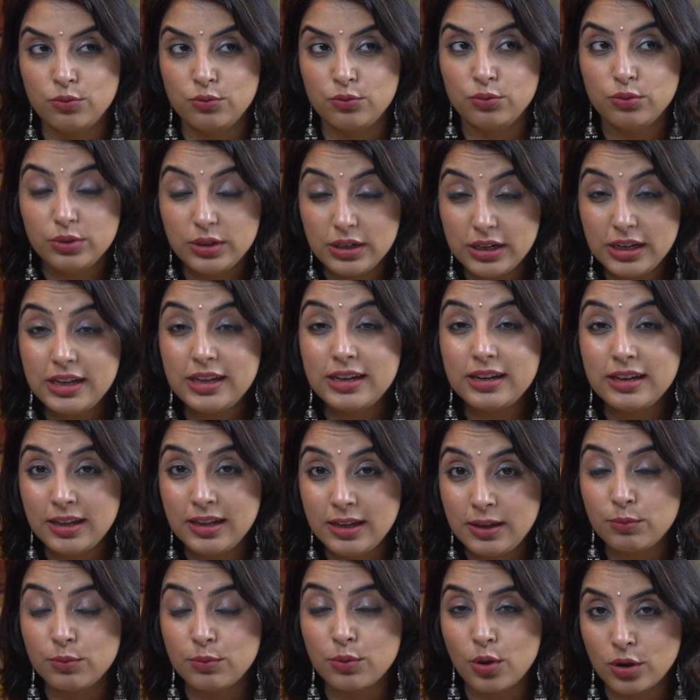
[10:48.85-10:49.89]

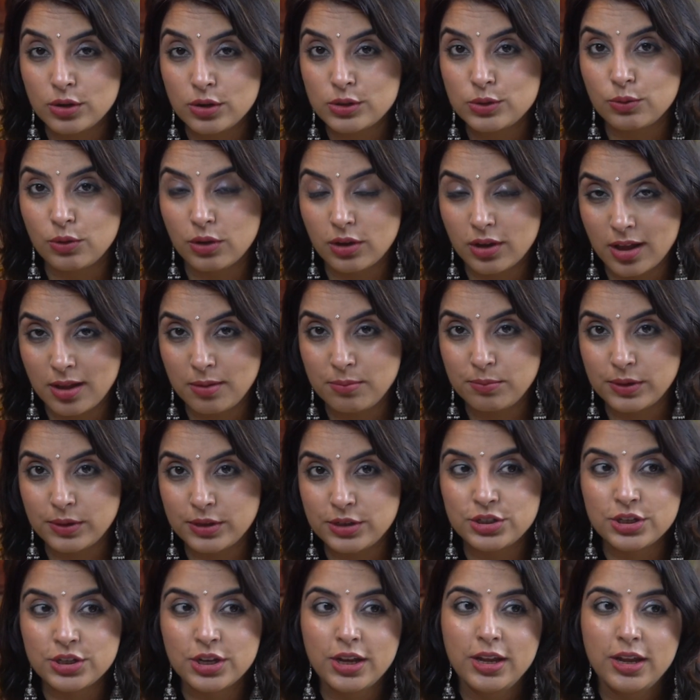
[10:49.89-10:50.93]
really want to
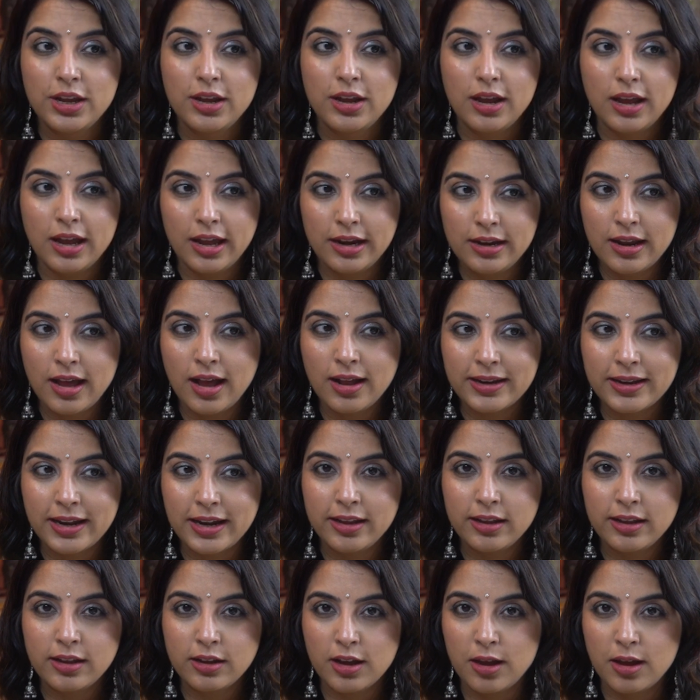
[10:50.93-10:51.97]
accomplish are not
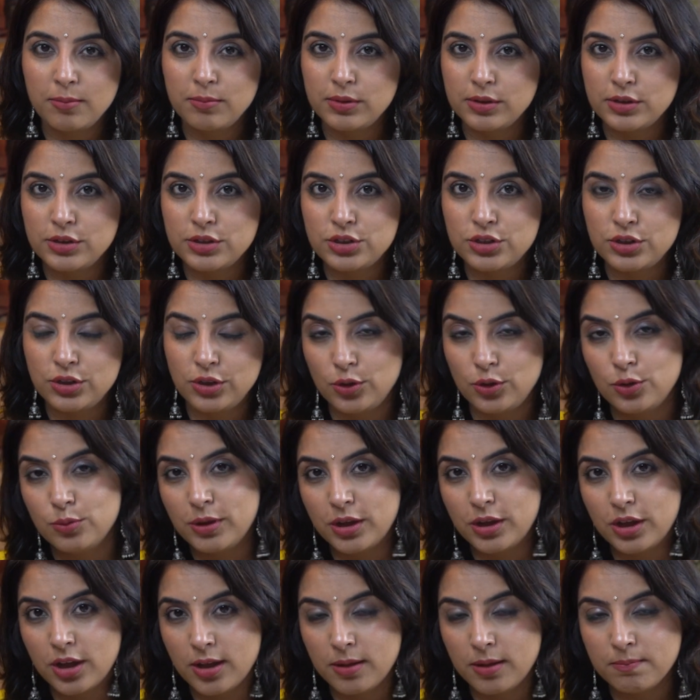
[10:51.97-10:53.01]
getting accomplished, you
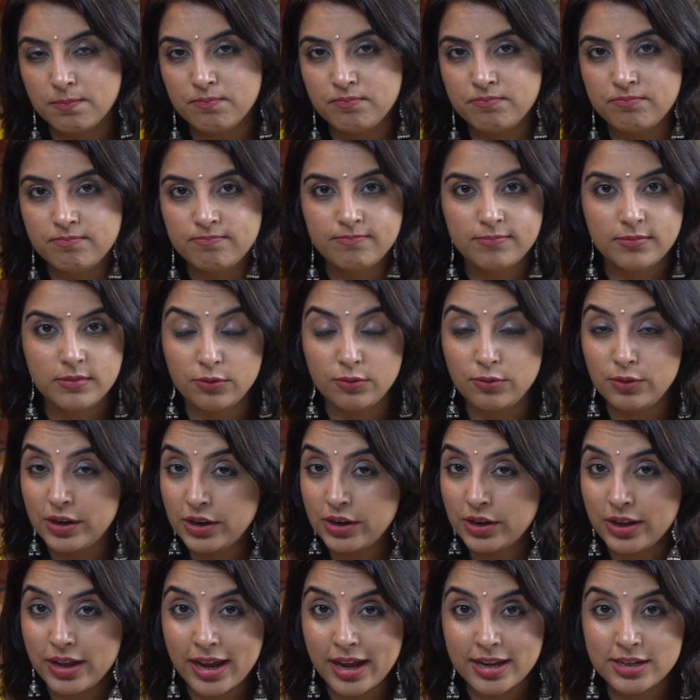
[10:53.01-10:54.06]
become
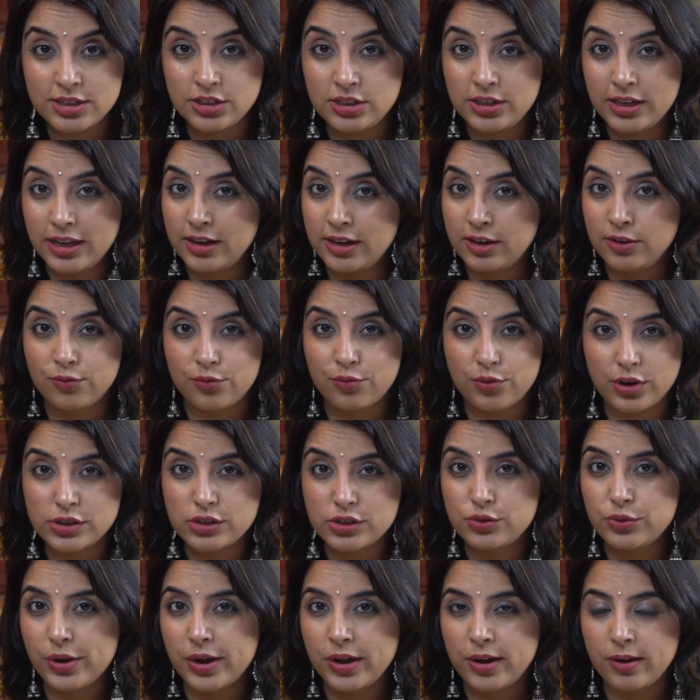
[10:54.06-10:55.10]
very agitated,
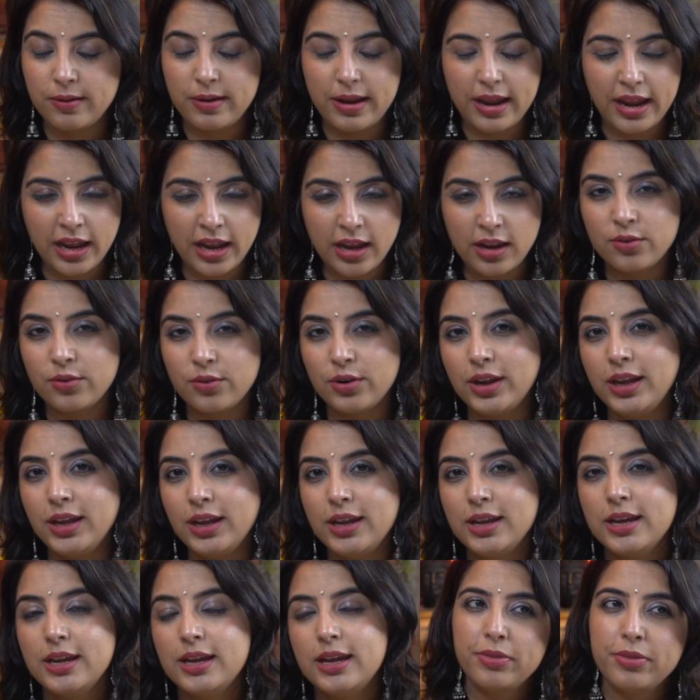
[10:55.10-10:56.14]
frustrated, angry.
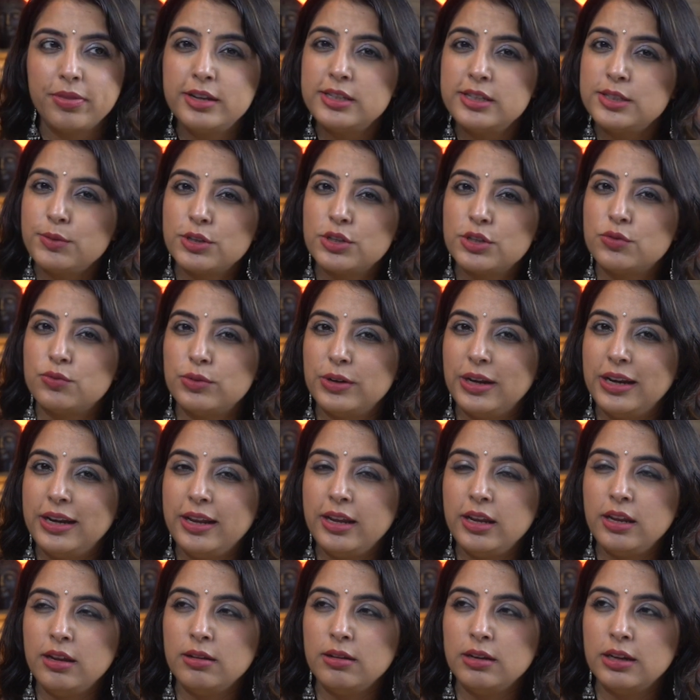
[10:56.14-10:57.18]
This was
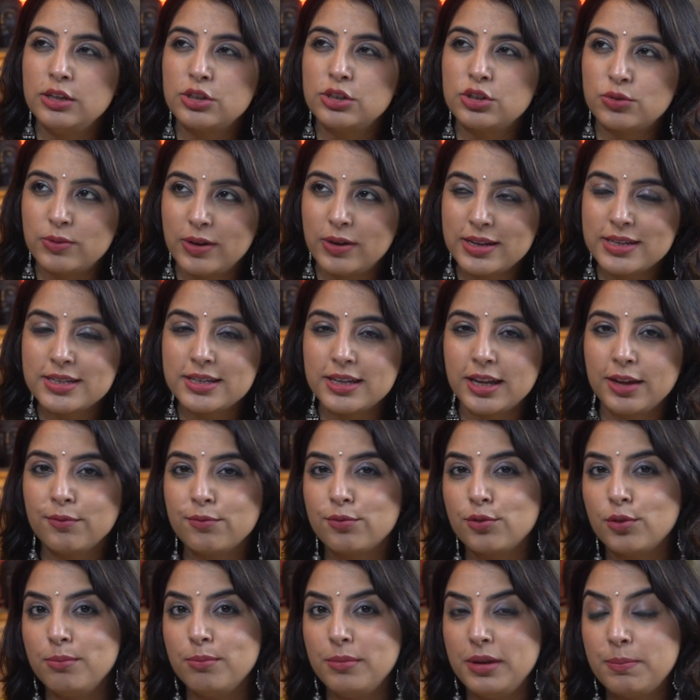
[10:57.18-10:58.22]
really interesting
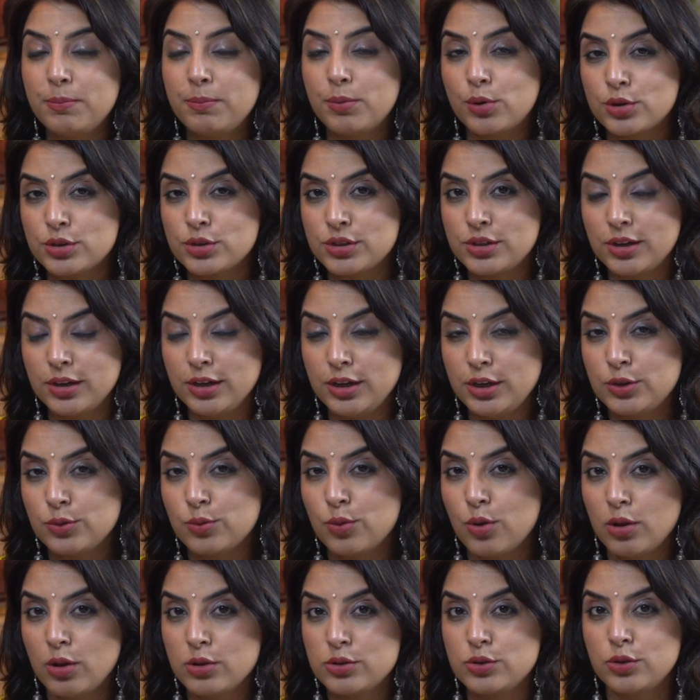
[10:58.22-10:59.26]
for me personally to
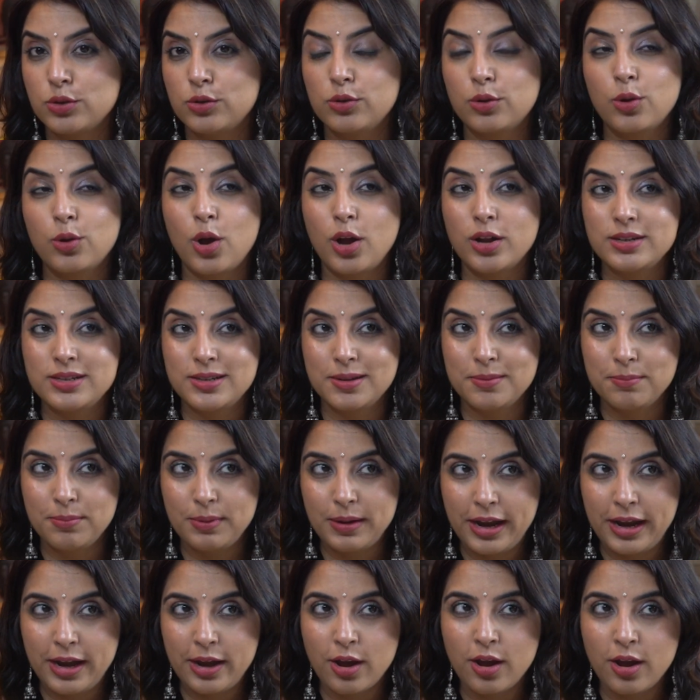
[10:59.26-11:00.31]
also
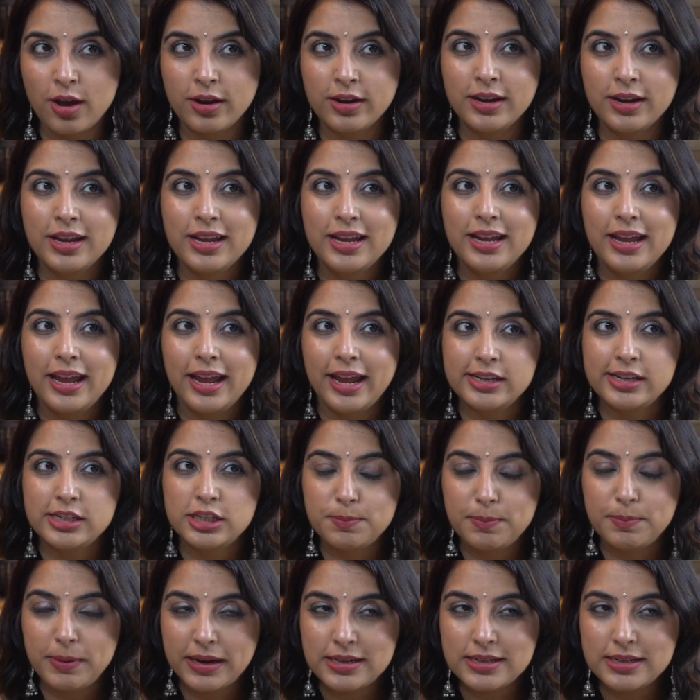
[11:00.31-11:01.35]
contemplate on and
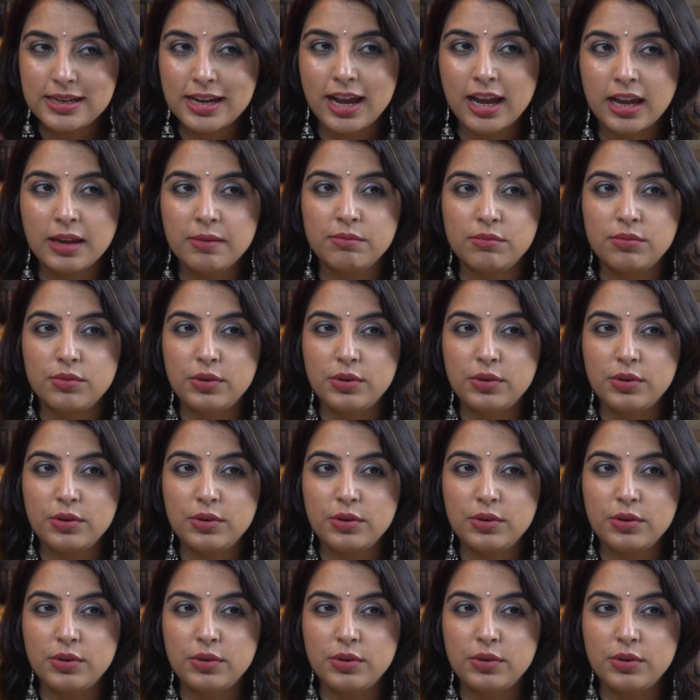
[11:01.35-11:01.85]
spend time